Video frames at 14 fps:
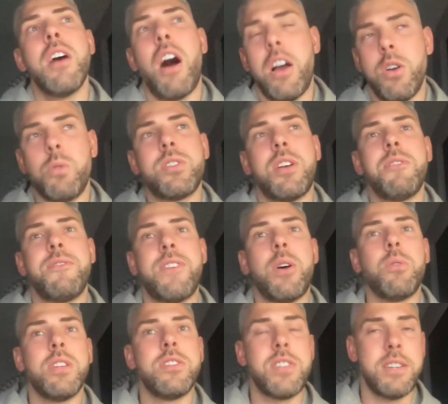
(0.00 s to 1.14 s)
I also
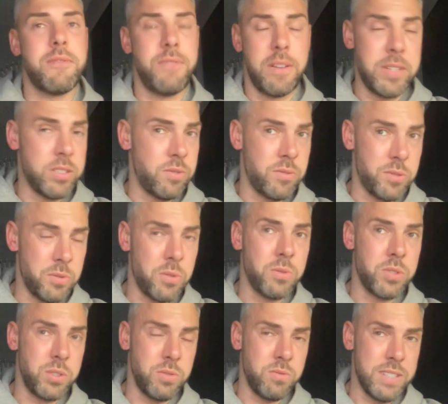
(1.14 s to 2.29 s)
felt that Zian Fleming, as I
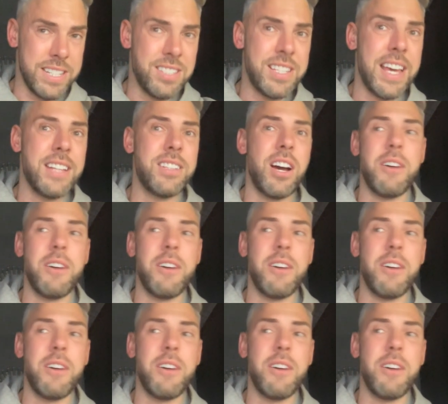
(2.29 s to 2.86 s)
already said,